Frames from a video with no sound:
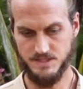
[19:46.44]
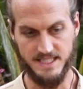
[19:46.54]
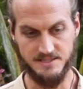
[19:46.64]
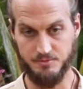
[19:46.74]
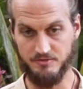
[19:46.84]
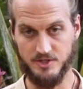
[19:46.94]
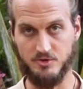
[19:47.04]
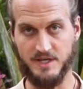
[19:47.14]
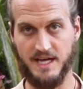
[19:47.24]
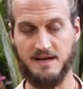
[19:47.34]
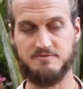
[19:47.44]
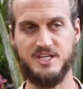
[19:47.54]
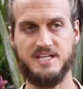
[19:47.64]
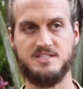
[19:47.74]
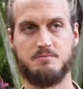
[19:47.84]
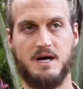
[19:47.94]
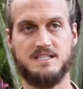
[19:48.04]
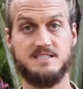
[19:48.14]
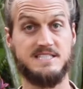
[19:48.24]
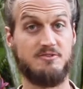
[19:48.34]
That's perfectly okay. I've changed
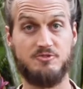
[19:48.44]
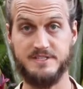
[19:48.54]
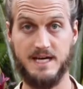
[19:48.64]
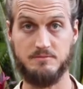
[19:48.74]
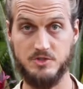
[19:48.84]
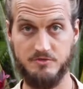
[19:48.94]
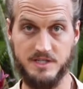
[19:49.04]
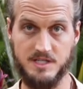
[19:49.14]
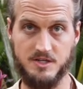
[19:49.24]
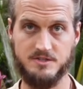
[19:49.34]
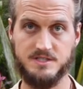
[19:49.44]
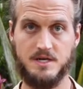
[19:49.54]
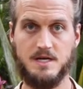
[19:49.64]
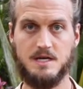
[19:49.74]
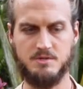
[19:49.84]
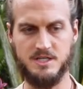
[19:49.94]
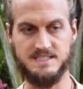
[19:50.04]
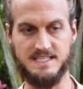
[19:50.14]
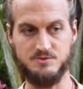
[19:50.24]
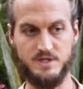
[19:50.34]
mine several times over the years
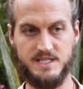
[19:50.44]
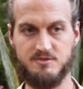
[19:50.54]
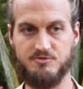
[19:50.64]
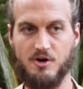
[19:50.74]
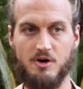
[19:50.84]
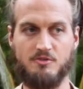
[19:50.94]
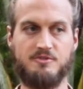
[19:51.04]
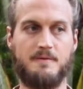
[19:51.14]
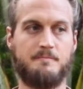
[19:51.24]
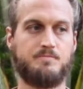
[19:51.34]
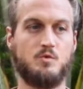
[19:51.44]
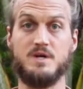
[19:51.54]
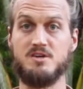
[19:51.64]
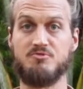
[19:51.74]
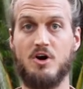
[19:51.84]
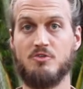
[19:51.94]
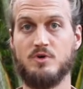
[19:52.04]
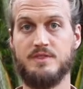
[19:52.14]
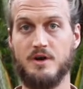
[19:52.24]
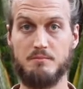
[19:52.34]
because as we evolve
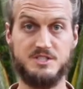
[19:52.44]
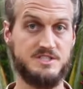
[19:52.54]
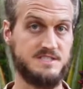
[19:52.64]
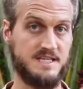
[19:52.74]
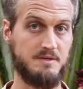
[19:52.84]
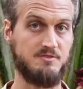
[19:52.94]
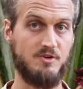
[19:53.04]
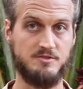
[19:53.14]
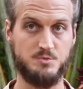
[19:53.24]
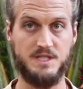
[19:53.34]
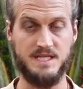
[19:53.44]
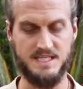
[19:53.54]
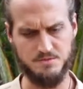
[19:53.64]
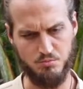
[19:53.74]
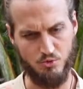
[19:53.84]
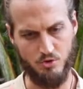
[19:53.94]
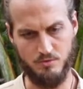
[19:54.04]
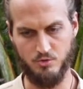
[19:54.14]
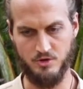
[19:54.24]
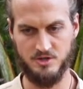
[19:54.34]
with our mission statement, evolves with it. It gets more
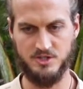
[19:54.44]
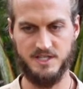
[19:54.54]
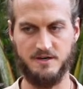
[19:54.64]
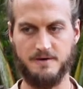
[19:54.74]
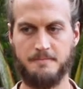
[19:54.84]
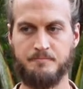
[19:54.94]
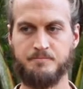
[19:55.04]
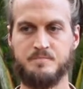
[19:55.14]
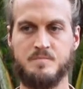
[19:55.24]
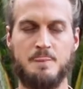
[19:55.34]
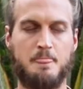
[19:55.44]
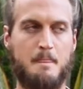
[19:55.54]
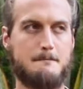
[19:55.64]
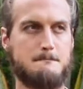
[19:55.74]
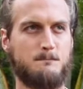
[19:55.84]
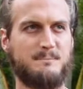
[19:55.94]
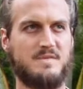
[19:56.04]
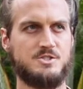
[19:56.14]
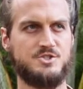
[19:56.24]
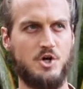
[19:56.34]
and more clear.
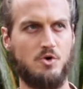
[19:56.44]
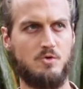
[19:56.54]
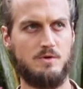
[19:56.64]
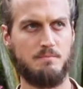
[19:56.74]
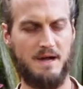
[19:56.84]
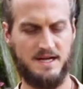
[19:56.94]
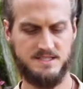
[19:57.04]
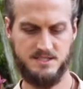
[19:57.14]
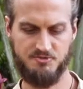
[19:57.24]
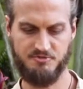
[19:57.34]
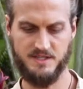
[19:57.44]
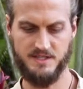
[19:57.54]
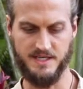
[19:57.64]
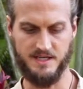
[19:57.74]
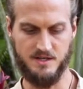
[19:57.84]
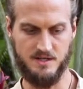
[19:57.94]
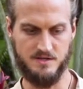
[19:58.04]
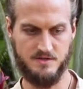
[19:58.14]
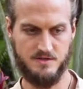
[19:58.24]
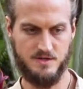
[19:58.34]
So back to the feeling,
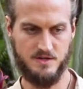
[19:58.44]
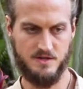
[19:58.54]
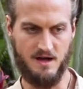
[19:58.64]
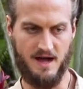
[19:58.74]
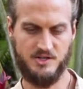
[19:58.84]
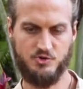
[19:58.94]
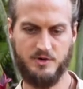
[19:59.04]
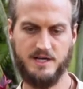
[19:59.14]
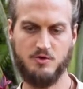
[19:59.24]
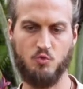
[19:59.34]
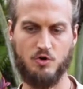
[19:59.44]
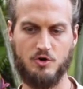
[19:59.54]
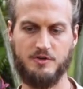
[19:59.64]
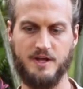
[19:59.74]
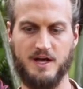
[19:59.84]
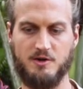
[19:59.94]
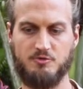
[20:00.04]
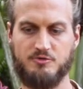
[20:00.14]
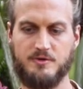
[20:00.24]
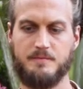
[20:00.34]
I create a world
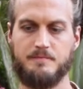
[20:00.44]
of